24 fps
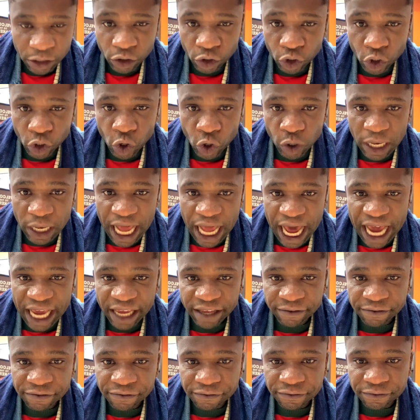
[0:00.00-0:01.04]
Go
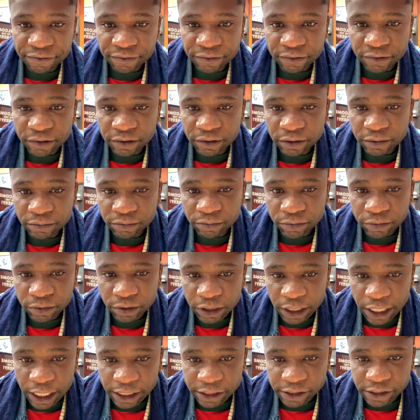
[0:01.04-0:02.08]
live.
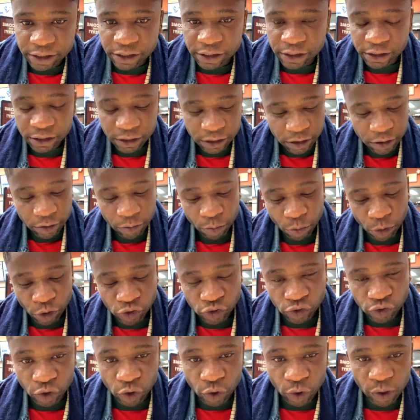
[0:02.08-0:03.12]
Yes.
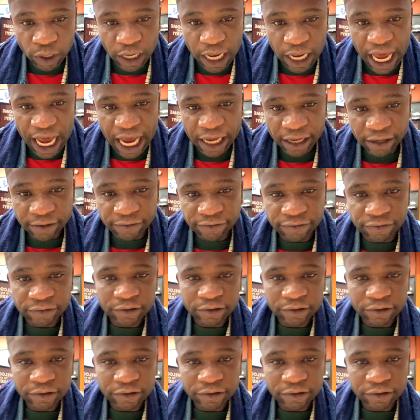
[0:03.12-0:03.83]
Must go live.